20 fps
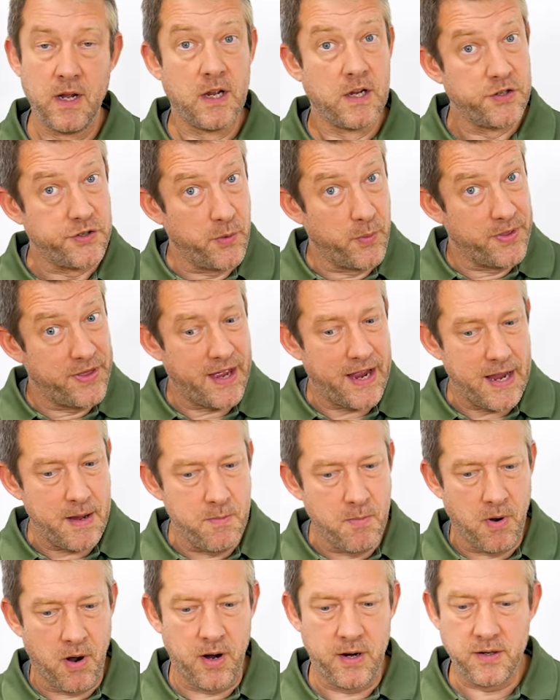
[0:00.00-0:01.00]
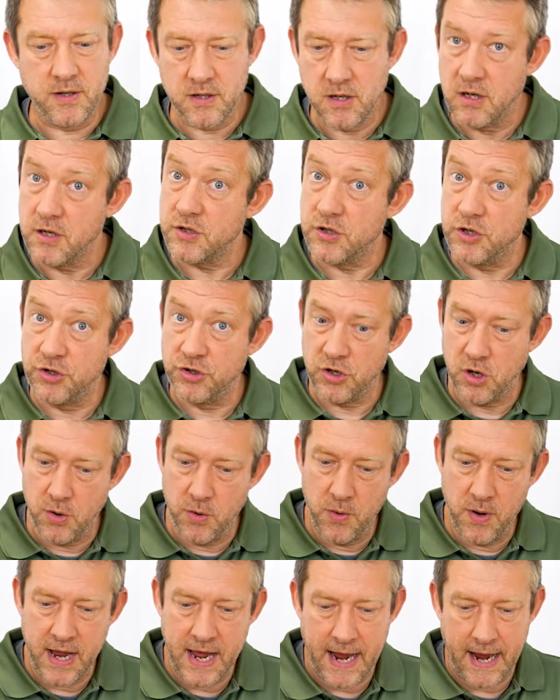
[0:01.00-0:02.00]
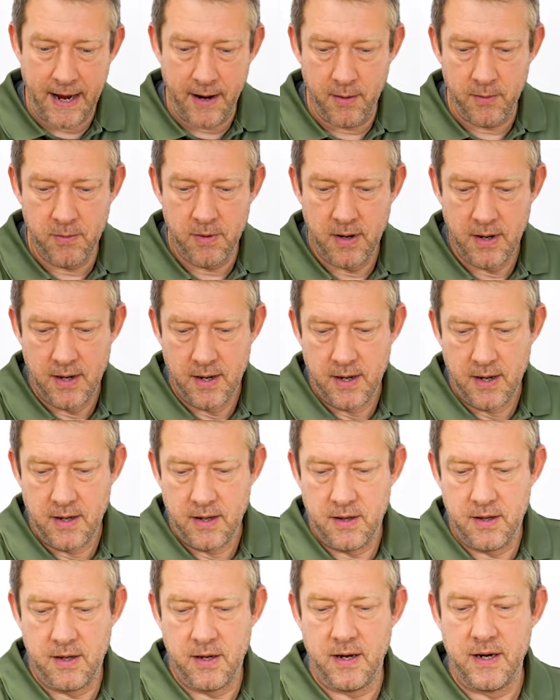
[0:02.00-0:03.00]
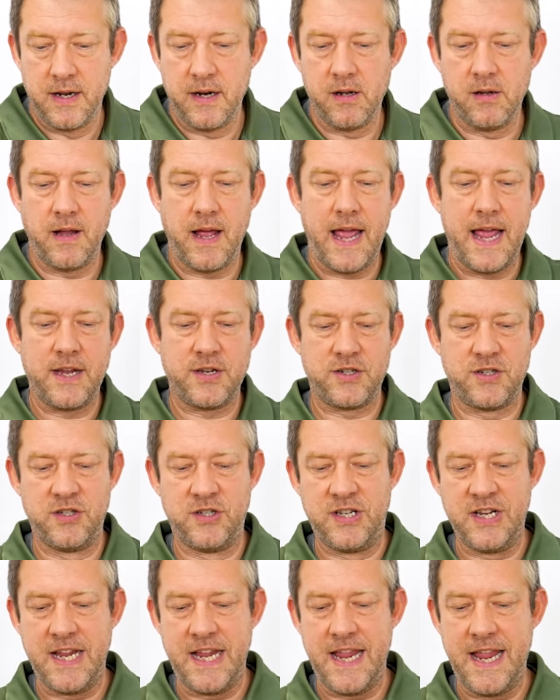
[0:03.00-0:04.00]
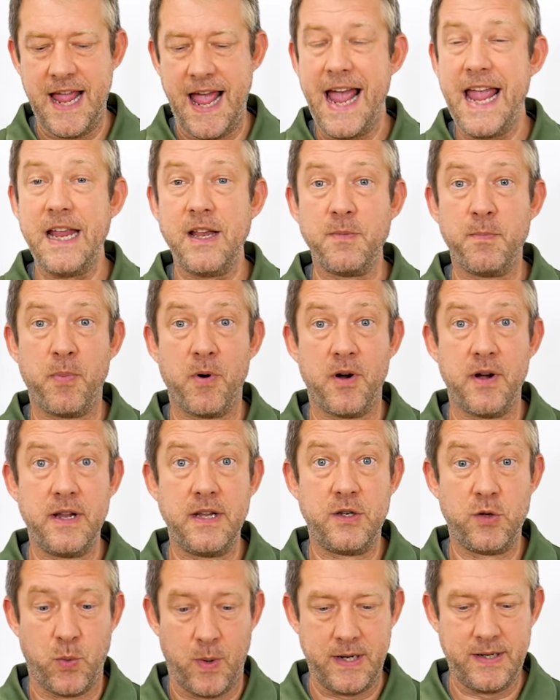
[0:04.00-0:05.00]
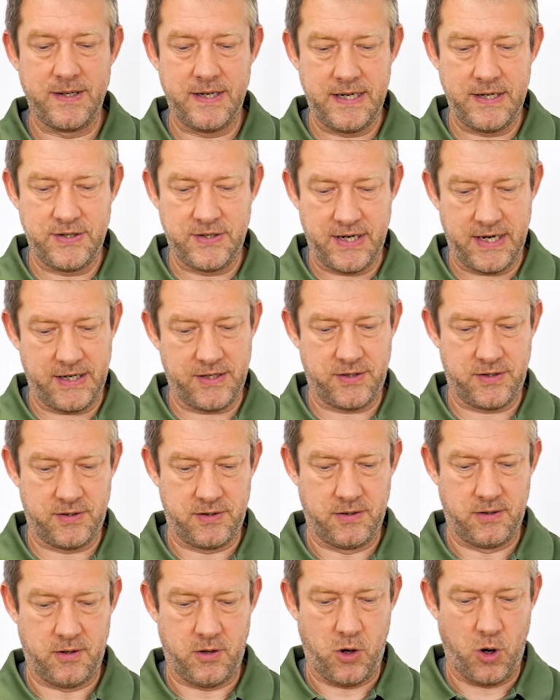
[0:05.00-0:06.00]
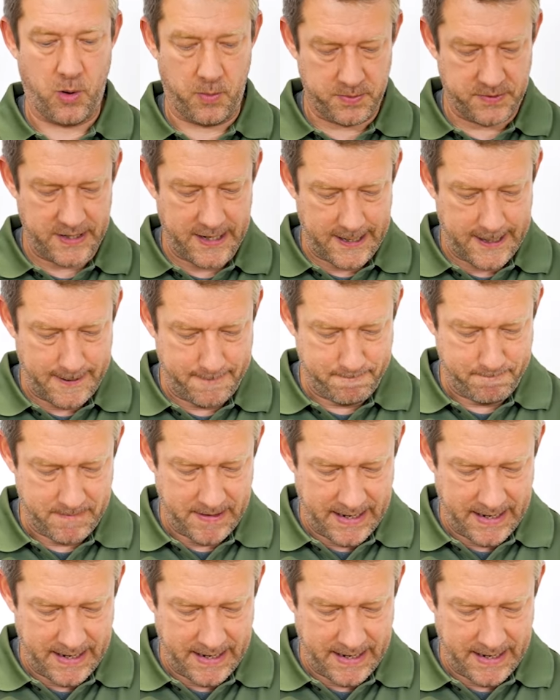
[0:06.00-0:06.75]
So with that in mind, I'd like to show you now the little SD 8x26 optic,